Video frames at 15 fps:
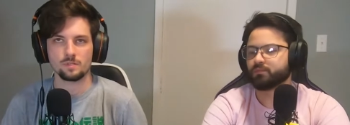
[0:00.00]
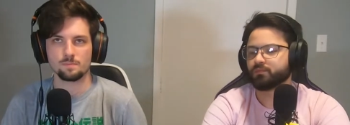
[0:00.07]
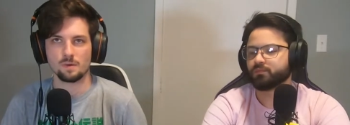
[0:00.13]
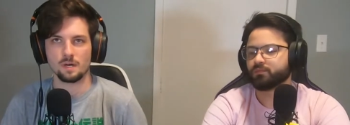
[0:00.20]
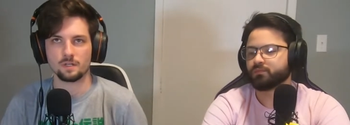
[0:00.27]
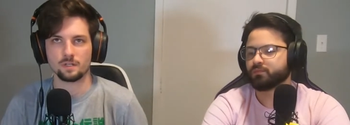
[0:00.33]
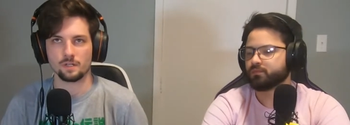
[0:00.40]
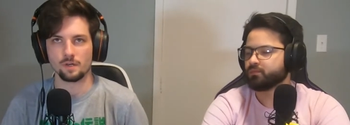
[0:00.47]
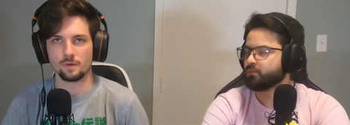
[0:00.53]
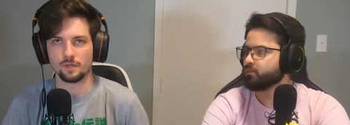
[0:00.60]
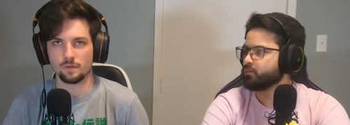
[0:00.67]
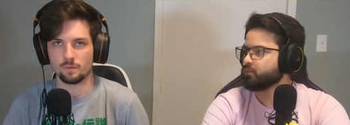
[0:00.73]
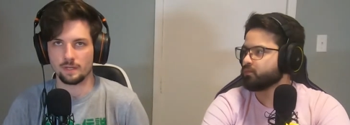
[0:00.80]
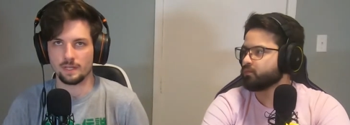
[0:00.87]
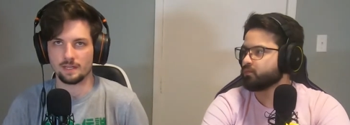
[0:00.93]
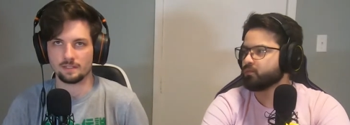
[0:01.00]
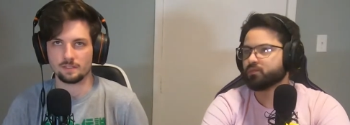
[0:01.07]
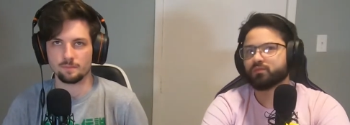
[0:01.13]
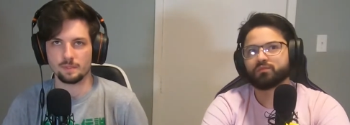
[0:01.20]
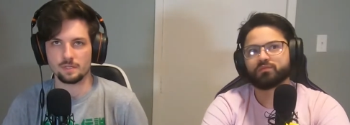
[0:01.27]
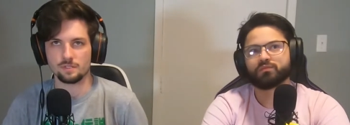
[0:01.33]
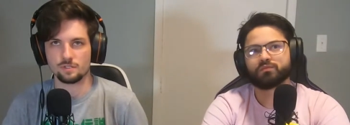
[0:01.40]
Speaker 1: is Bakugo gonna react
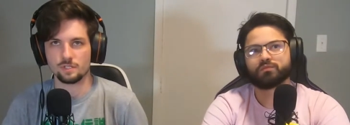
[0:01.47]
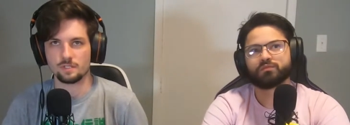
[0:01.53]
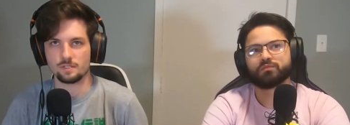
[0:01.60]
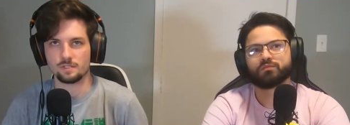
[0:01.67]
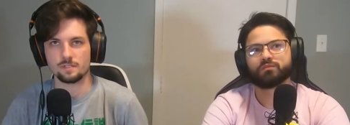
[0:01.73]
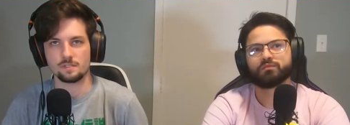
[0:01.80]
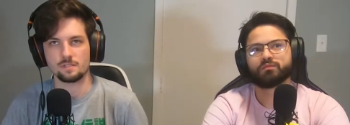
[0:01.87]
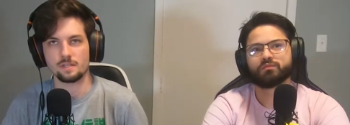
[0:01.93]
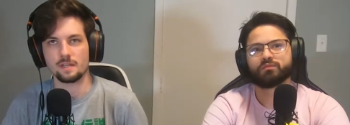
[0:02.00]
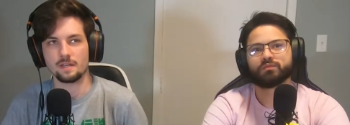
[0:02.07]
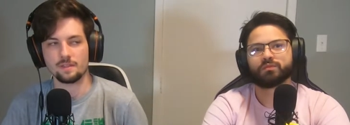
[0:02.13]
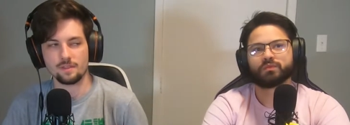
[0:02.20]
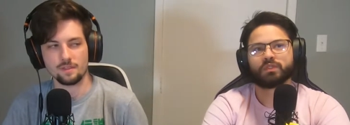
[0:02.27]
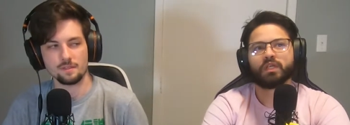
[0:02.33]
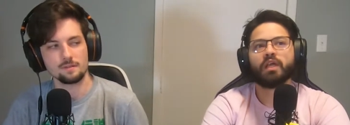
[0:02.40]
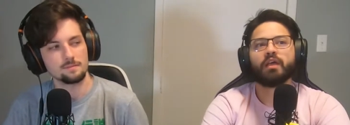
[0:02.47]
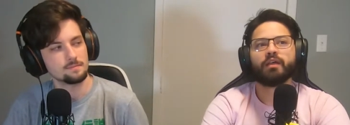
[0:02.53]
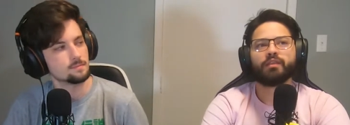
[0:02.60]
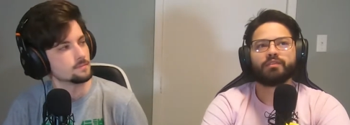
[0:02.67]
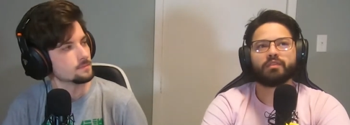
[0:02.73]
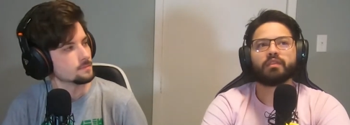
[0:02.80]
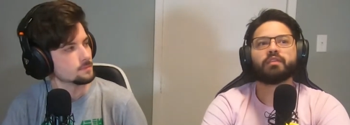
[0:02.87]
to Best Jeanist's death?
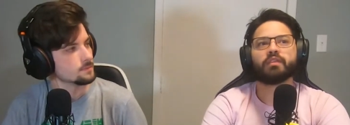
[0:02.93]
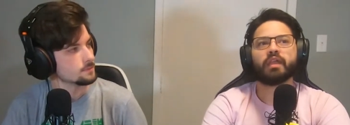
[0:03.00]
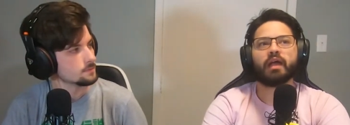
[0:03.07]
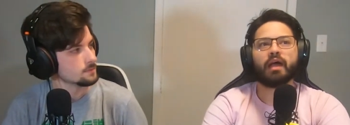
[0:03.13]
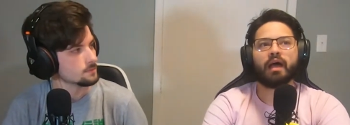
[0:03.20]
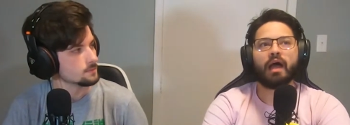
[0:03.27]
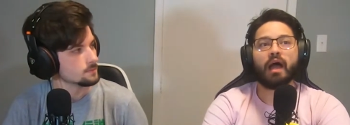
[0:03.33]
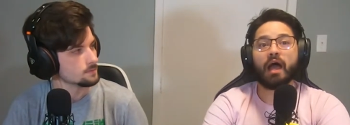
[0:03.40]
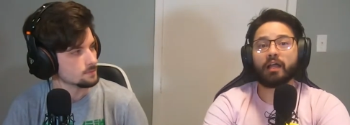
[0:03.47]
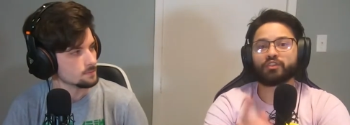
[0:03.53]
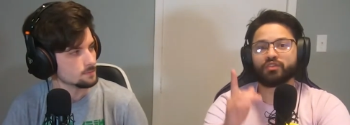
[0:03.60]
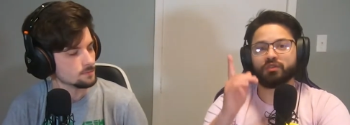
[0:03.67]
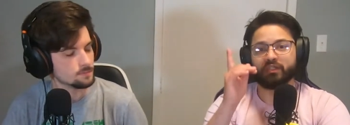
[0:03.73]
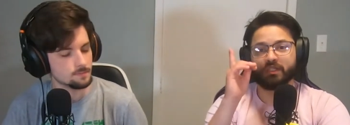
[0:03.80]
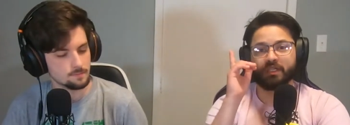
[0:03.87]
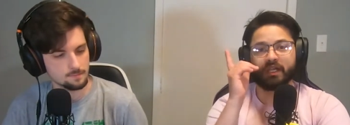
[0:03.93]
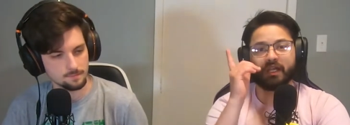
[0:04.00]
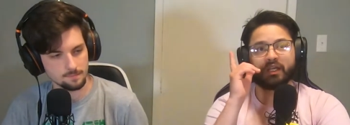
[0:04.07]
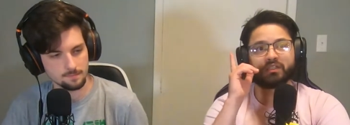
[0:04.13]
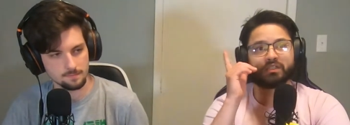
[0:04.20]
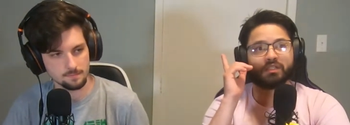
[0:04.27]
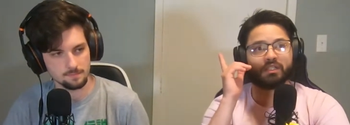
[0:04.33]
Speaker 2: Yeah, actually,
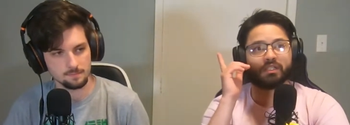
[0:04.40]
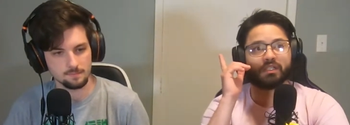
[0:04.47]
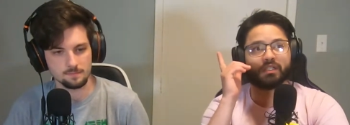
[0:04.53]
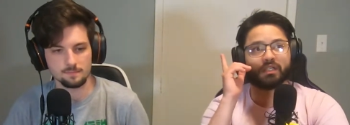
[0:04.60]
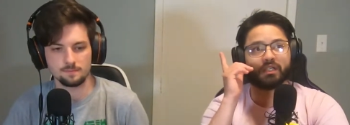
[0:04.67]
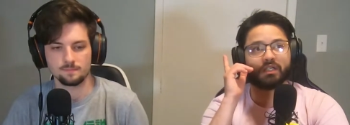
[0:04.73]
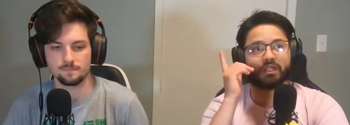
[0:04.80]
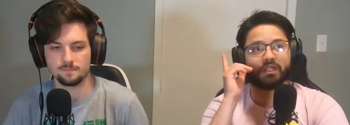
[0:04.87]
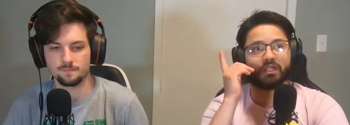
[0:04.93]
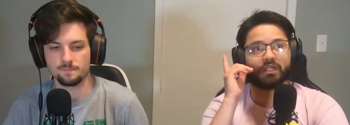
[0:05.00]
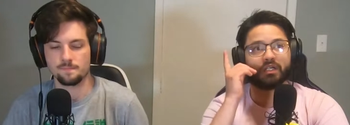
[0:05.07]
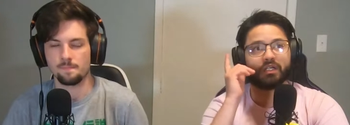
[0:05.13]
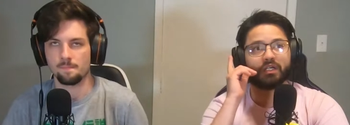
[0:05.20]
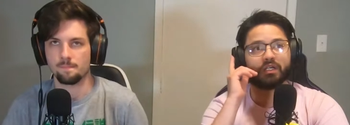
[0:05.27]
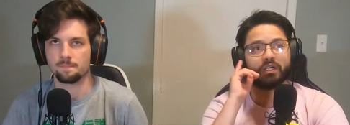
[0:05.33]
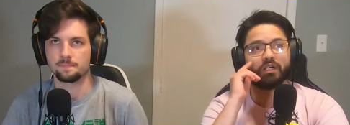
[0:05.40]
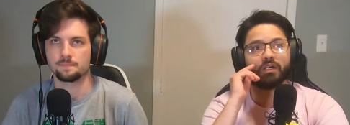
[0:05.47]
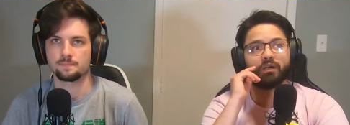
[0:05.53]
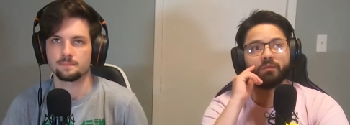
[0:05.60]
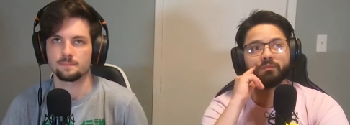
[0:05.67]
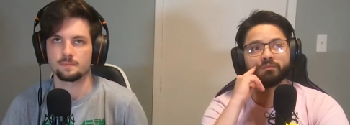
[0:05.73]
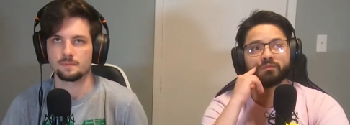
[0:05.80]
actually,
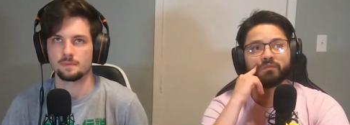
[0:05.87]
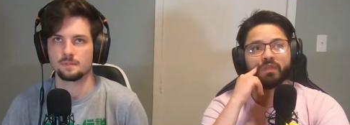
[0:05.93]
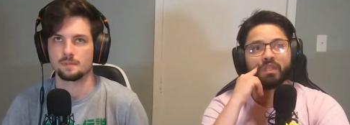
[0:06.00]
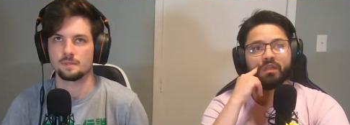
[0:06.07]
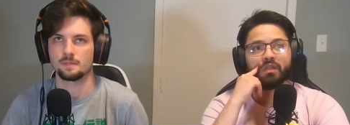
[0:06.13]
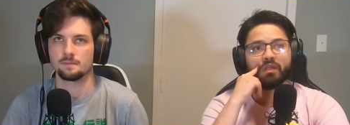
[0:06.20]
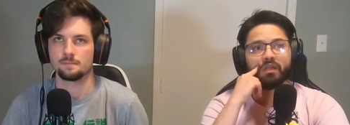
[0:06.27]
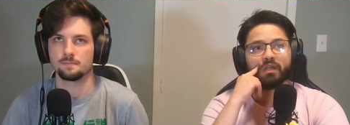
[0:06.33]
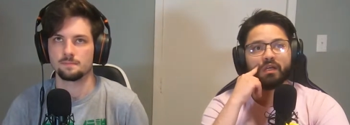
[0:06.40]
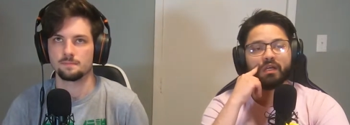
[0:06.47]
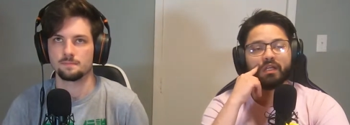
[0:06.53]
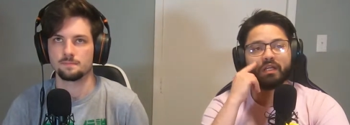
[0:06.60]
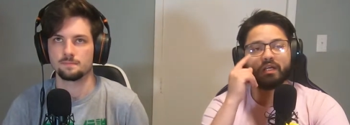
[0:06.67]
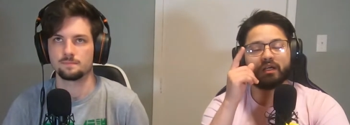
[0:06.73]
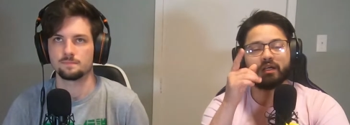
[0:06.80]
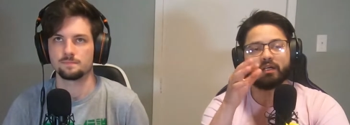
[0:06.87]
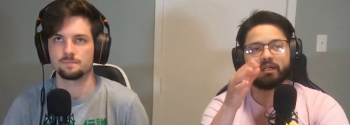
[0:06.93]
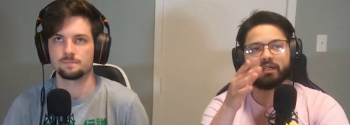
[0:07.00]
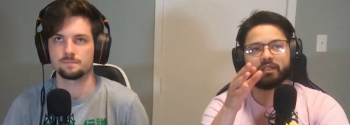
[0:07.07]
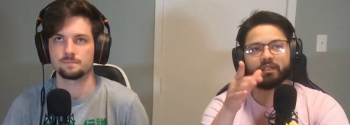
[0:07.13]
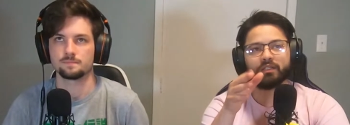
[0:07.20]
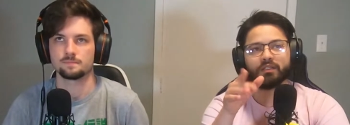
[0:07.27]
um,
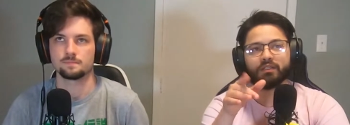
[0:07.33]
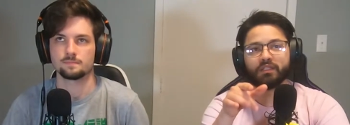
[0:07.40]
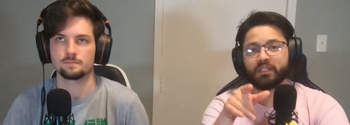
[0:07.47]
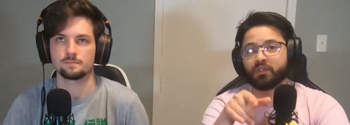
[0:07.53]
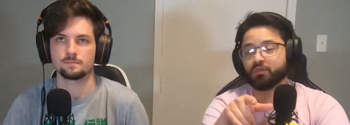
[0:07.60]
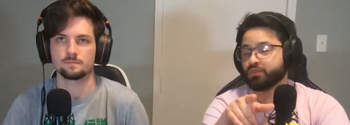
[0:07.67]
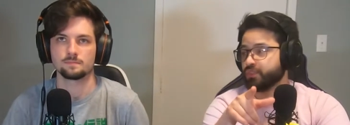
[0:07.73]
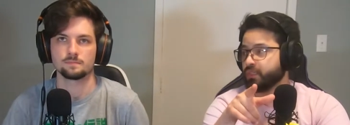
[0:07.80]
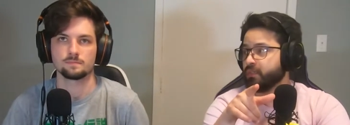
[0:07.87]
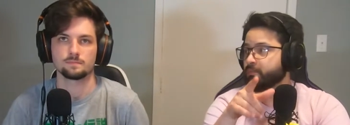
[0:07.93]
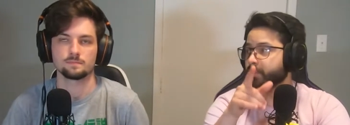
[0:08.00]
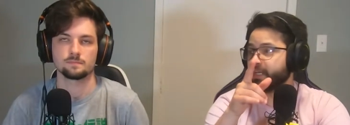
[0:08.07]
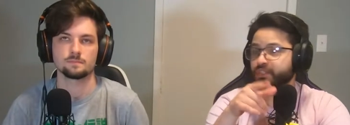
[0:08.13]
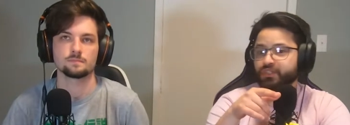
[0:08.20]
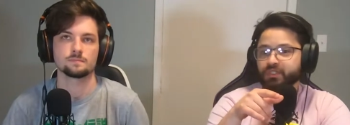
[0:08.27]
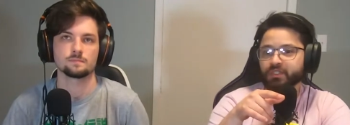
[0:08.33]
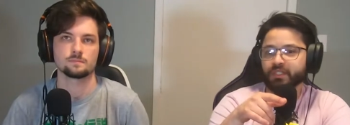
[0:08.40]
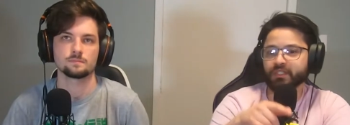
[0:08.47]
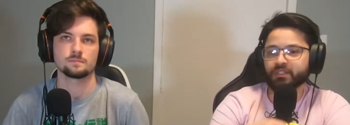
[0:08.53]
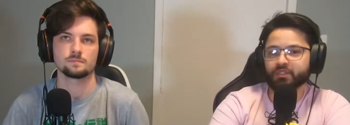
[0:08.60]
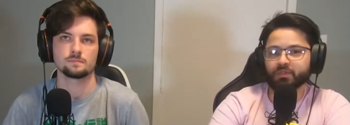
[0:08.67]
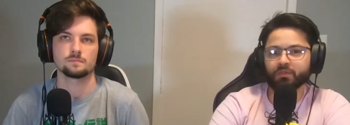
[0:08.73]
uh, Nico G mentioned
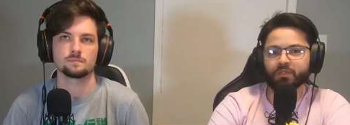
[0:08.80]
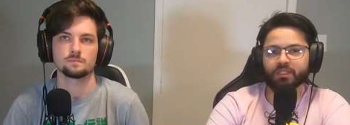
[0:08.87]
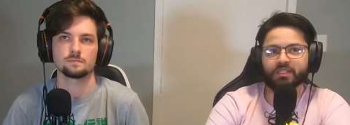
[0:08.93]
it too.